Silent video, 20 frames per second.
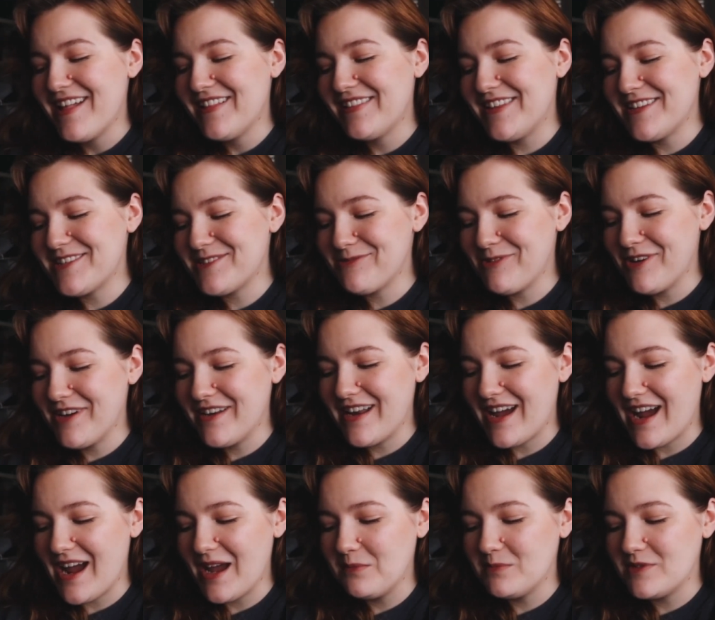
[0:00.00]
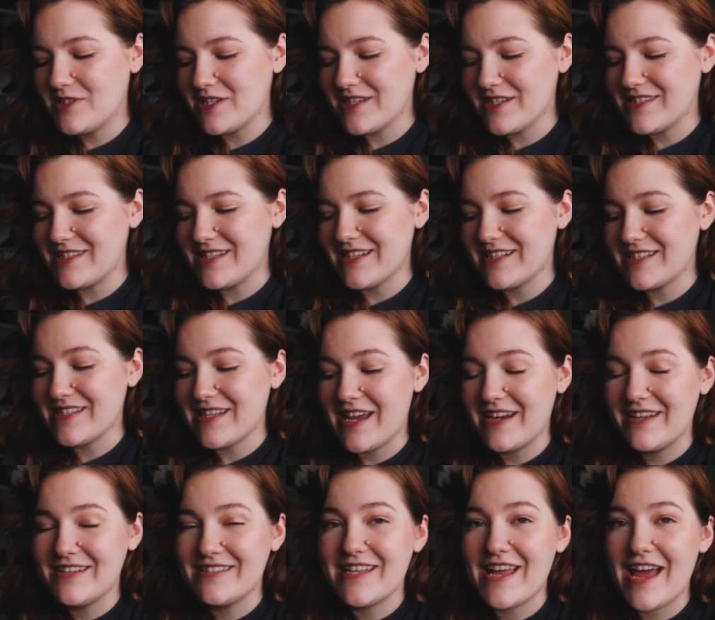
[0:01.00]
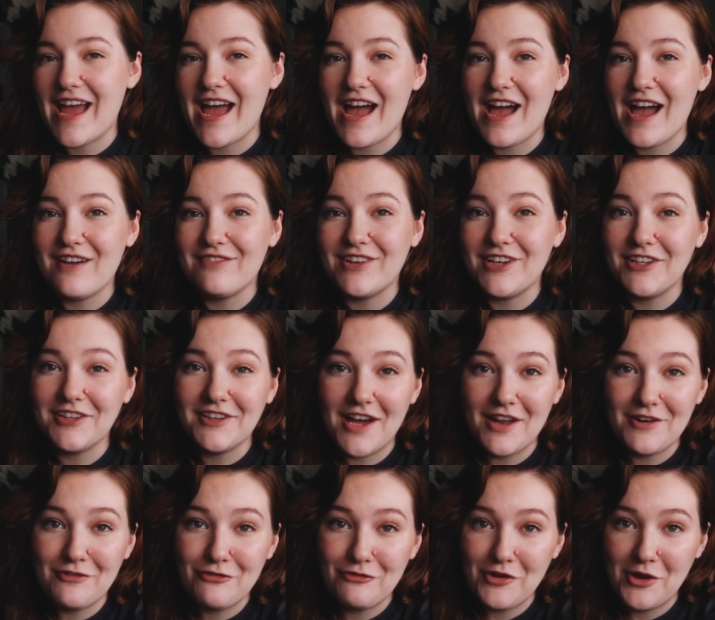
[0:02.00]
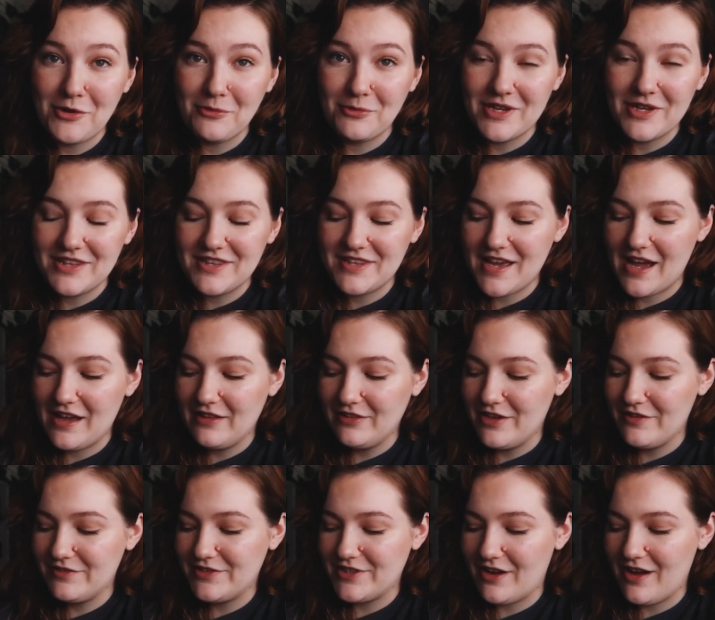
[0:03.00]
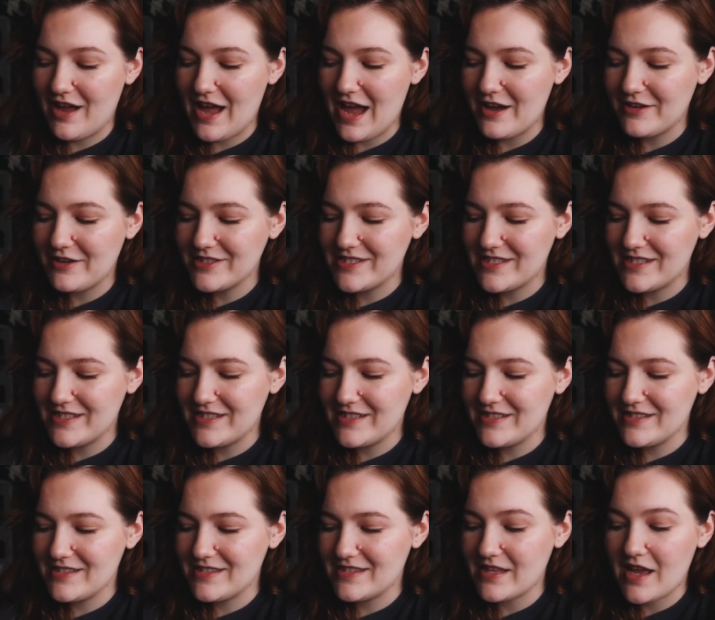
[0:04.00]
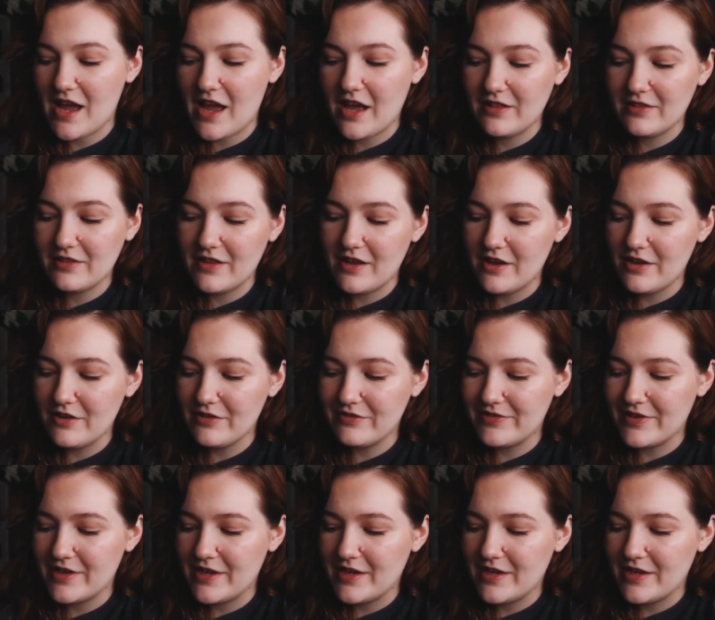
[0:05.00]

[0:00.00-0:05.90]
this one I'm just excited to have a lot of fun with. I love dollhouses. I love